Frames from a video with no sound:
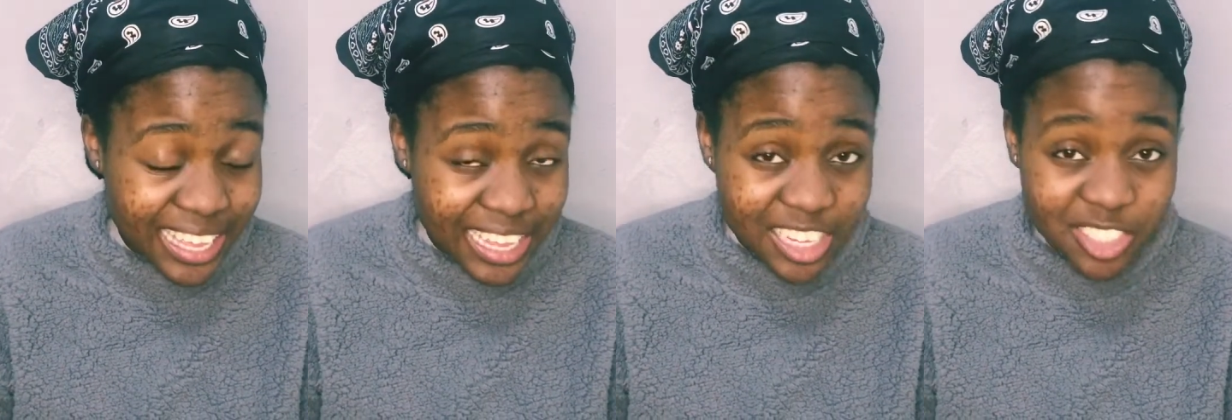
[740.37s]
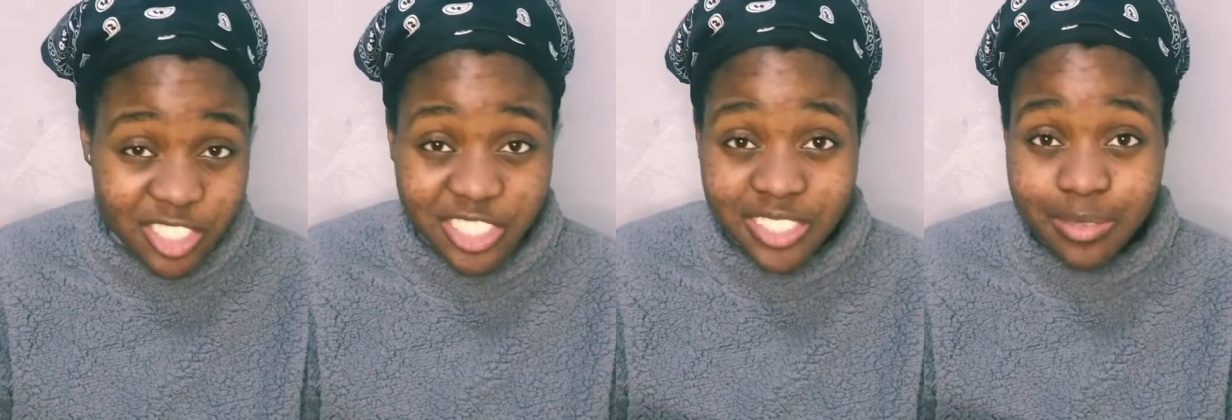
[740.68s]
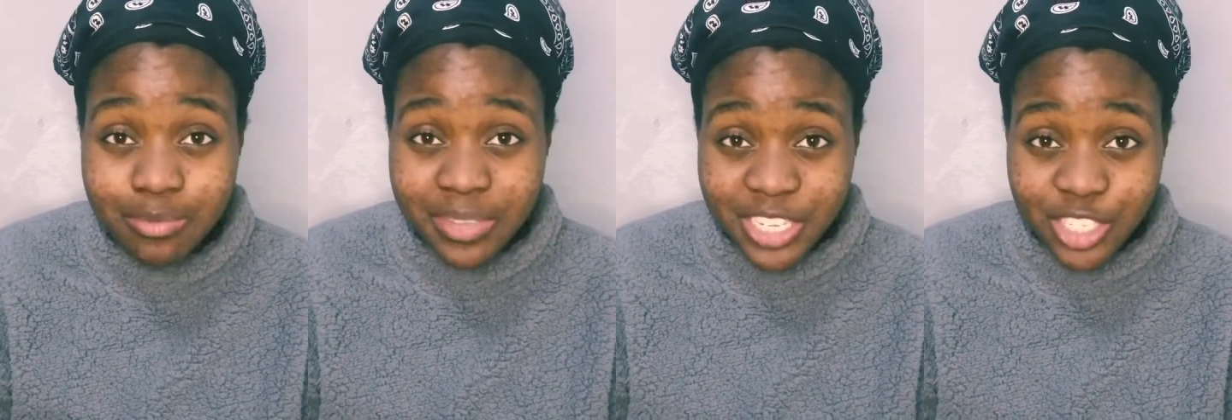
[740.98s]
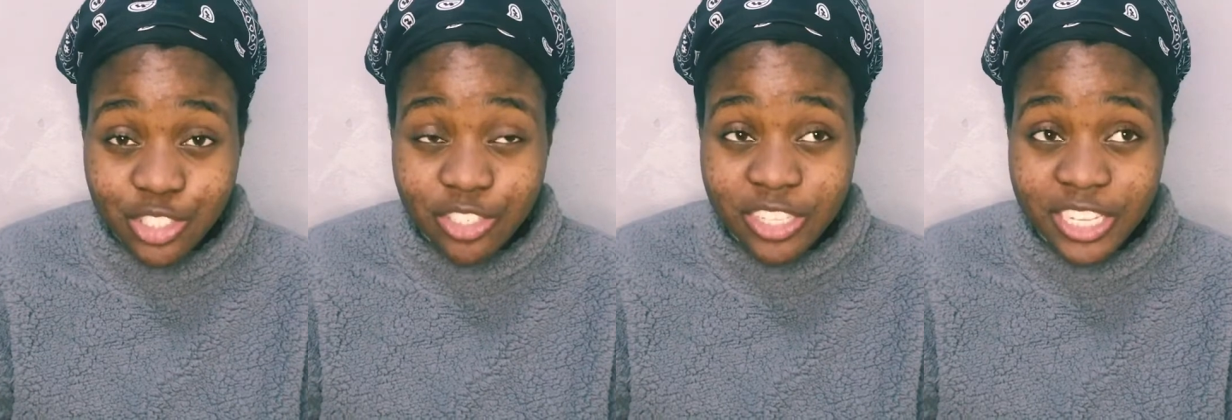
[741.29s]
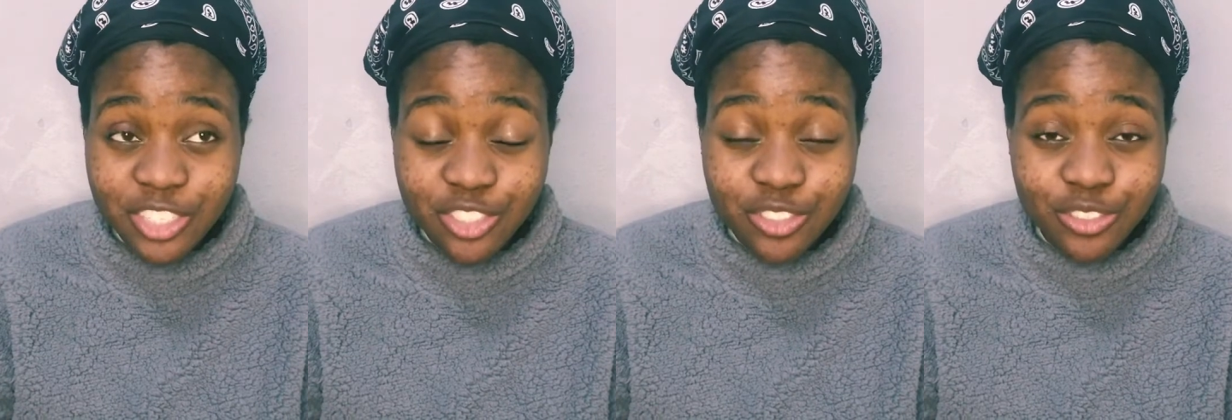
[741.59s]
So just make sure
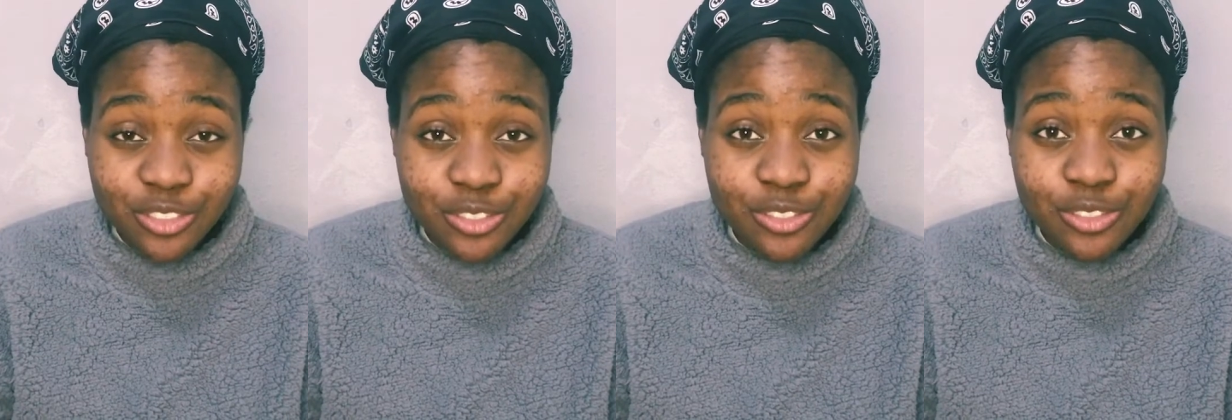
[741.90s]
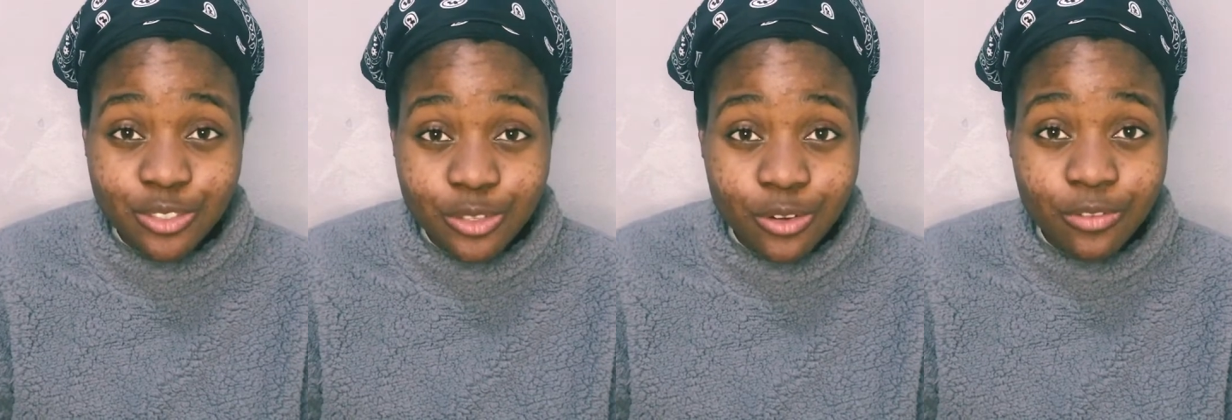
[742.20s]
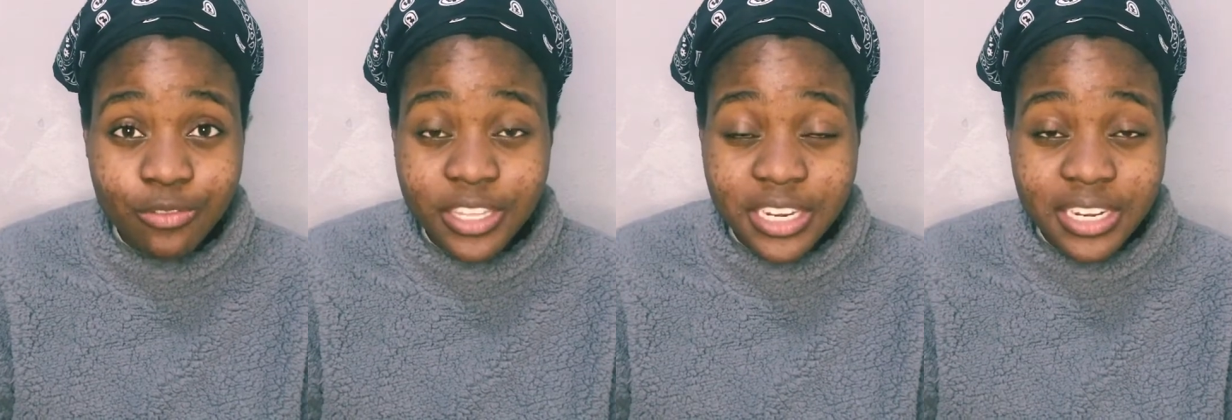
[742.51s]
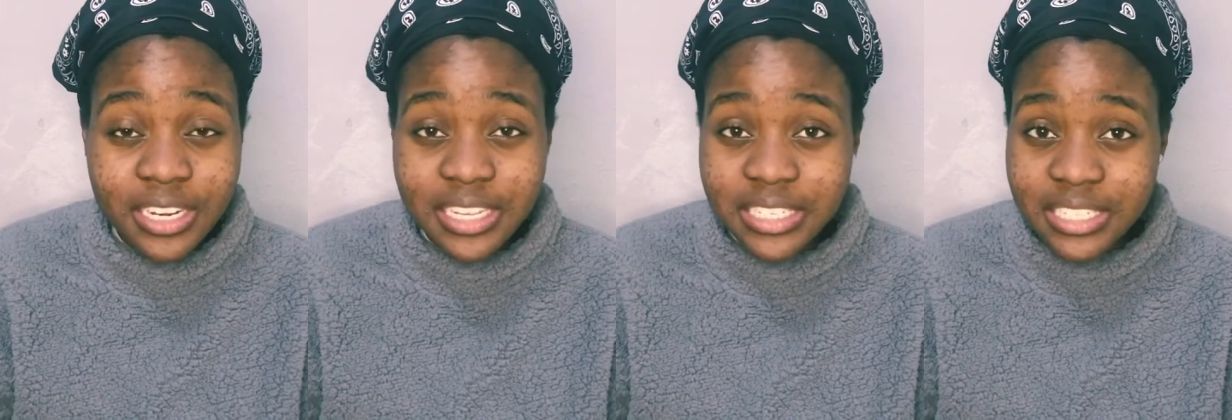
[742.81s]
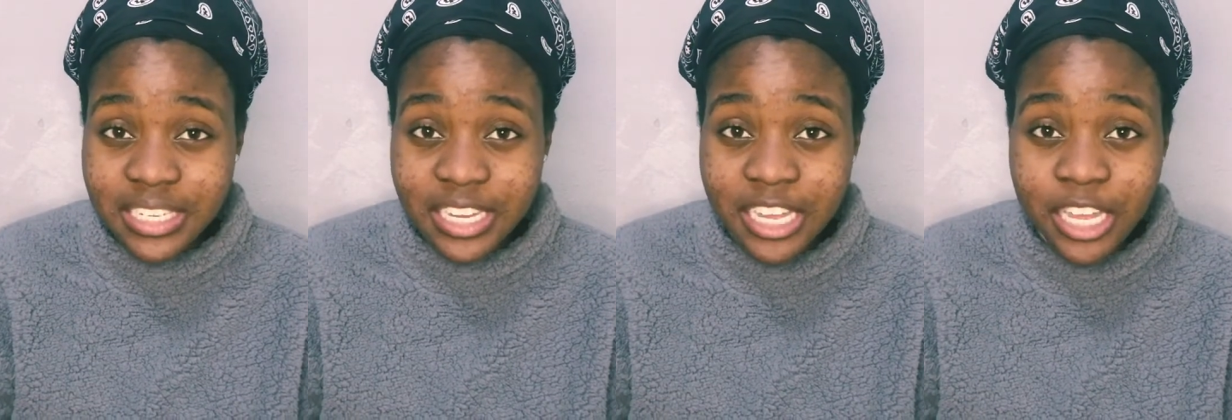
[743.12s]
that you sort of get an
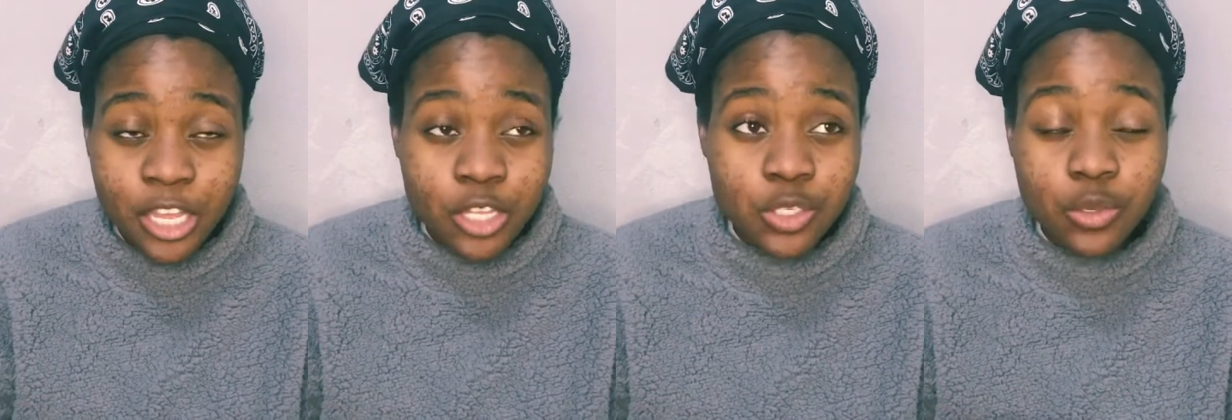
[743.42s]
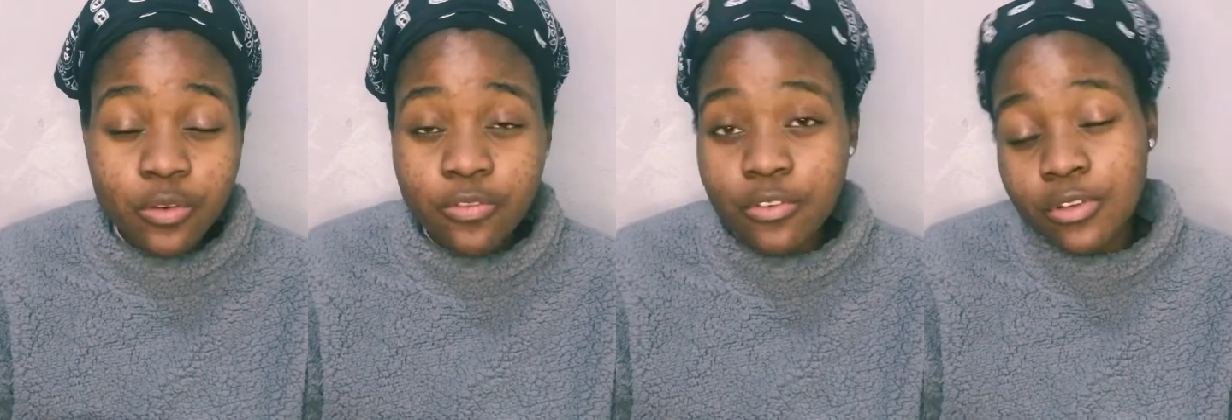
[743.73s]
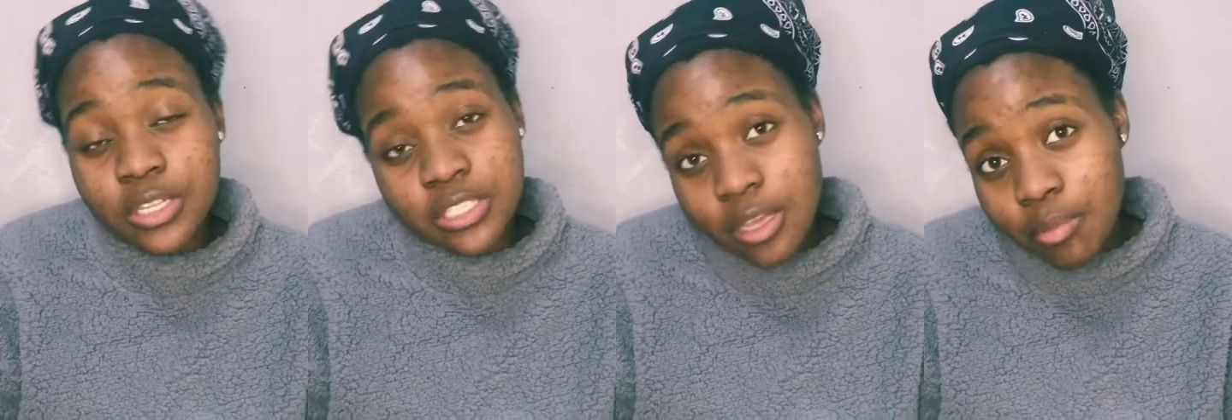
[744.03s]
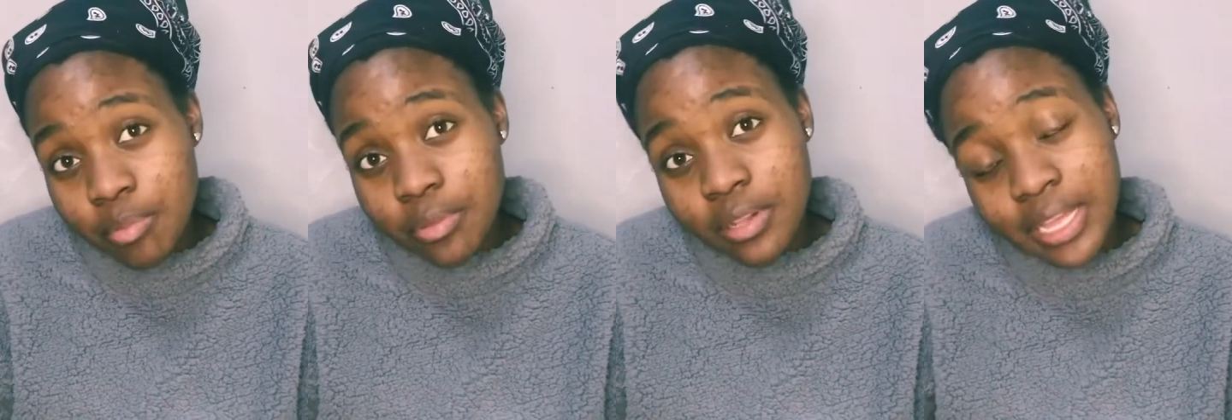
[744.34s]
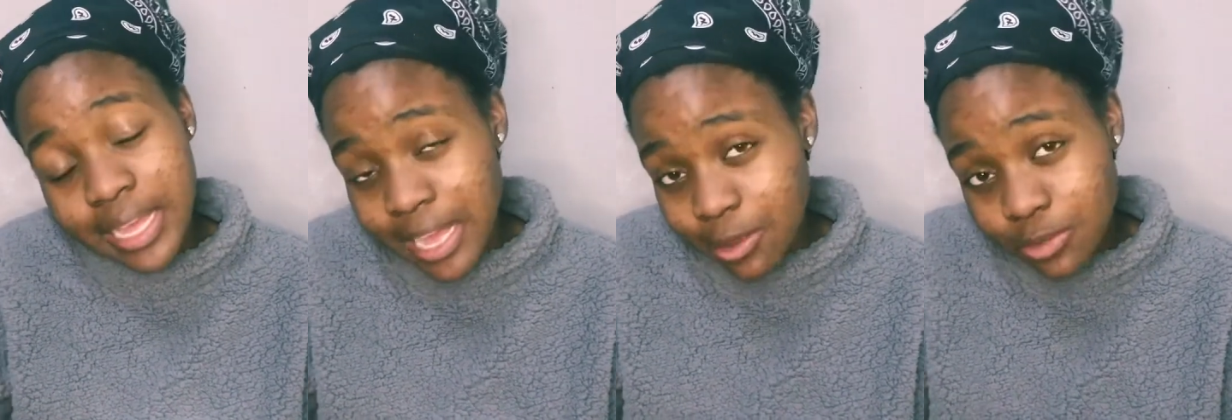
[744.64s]
idea. So for example,
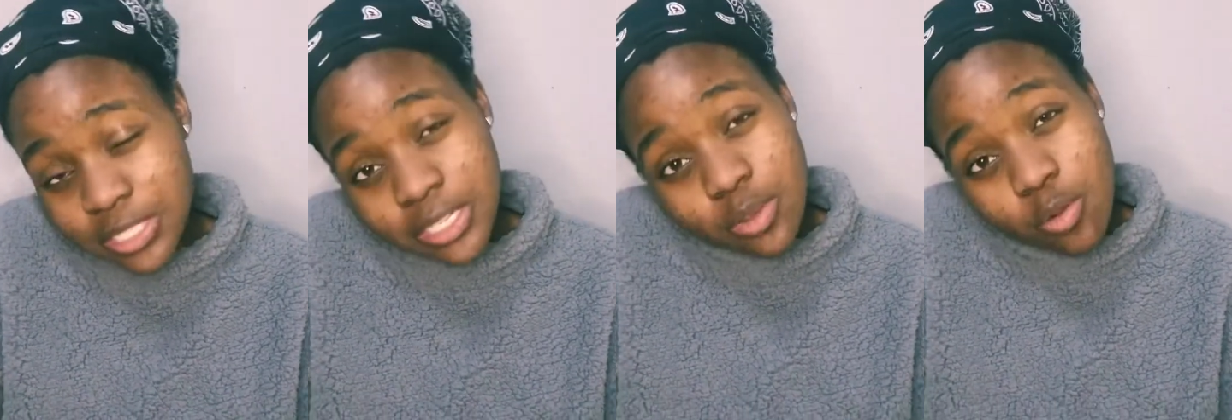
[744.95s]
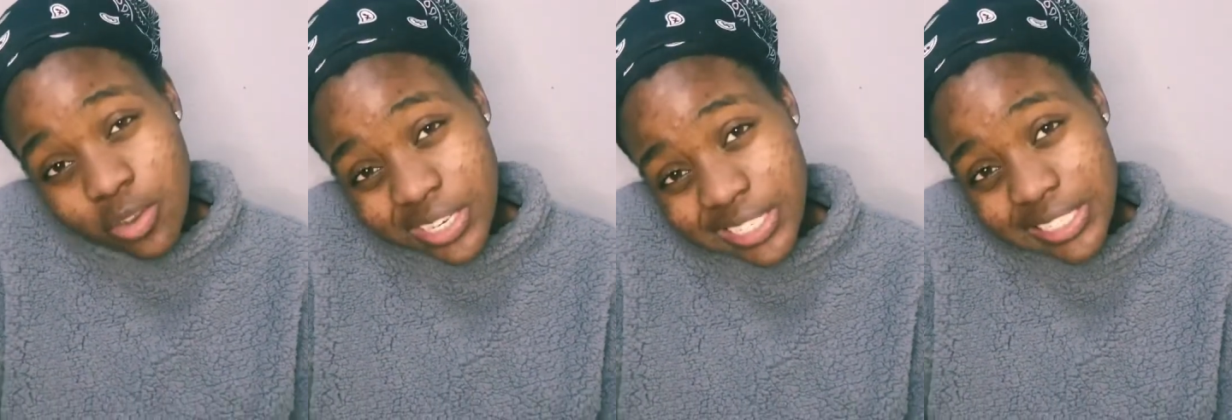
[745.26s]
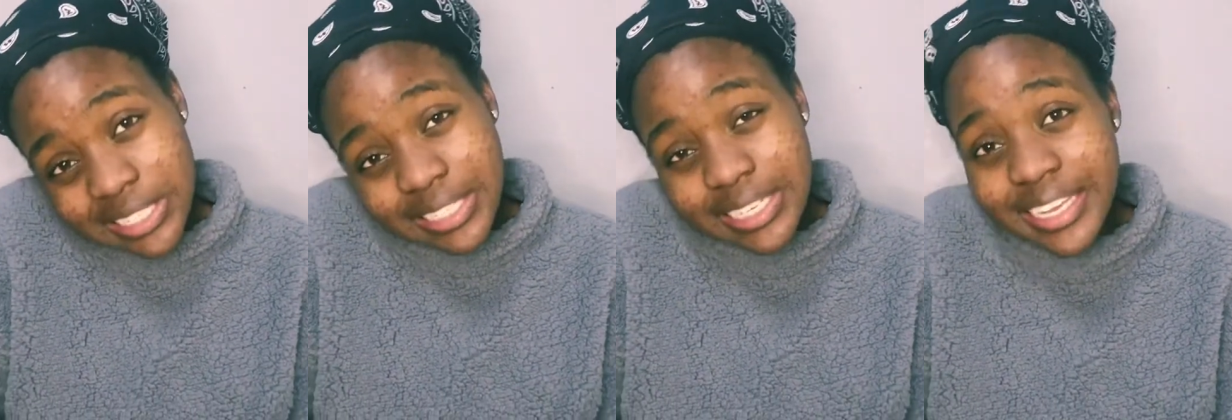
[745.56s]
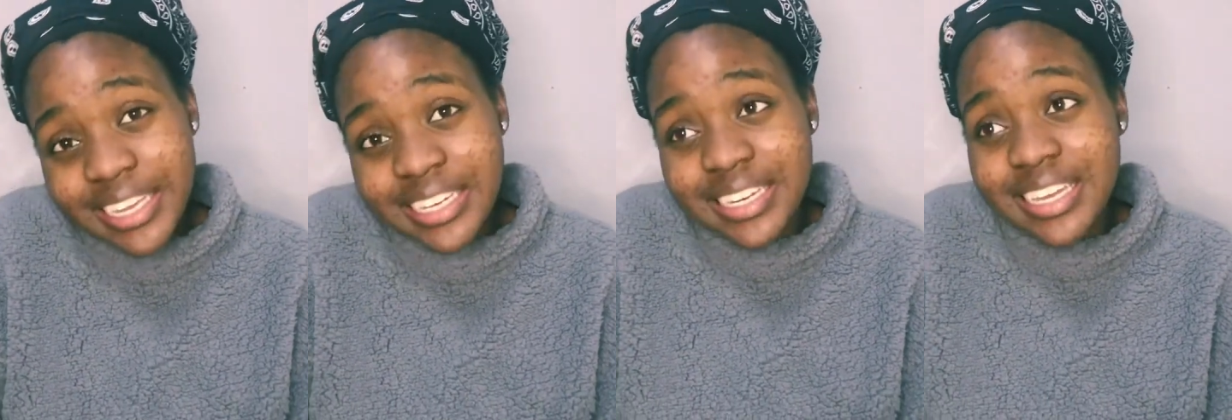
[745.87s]
accounting, auditing, again,